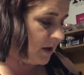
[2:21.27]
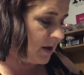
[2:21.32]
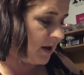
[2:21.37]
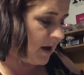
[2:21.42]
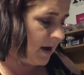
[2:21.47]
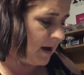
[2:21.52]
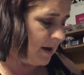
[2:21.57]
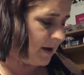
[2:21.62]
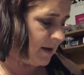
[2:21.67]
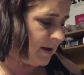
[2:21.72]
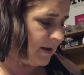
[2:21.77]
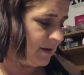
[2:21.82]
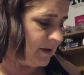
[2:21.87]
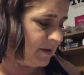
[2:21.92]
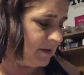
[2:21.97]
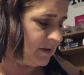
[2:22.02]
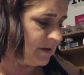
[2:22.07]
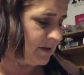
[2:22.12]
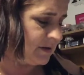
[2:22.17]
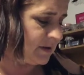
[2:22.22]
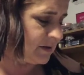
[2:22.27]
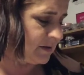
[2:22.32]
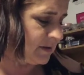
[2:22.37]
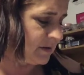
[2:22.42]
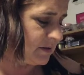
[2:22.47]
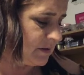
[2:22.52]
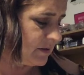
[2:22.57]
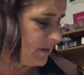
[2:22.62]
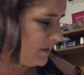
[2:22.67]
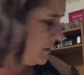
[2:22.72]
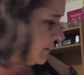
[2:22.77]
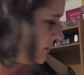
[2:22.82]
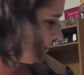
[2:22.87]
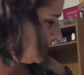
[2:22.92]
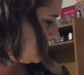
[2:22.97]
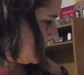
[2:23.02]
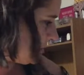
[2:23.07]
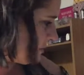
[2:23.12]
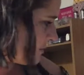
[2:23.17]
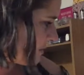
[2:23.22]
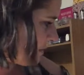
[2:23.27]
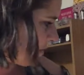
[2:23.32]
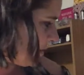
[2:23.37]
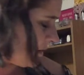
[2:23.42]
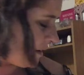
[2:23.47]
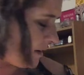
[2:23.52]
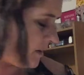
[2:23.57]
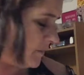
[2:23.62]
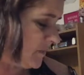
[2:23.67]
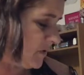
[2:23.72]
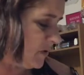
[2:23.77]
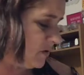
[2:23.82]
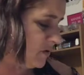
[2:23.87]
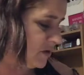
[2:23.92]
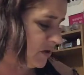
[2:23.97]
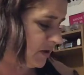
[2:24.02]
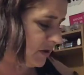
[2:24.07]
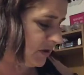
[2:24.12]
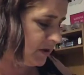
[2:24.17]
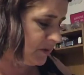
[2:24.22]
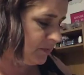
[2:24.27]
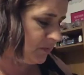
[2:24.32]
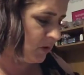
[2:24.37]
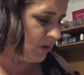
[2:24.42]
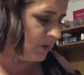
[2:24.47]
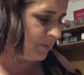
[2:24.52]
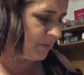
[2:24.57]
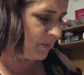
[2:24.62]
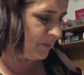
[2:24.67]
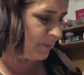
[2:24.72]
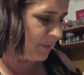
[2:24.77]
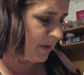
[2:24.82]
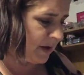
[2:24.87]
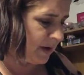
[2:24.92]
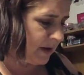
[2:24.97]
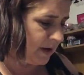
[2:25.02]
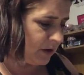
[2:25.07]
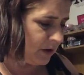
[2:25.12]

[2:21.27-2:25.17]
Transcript: Guys, I'm usually more prepared.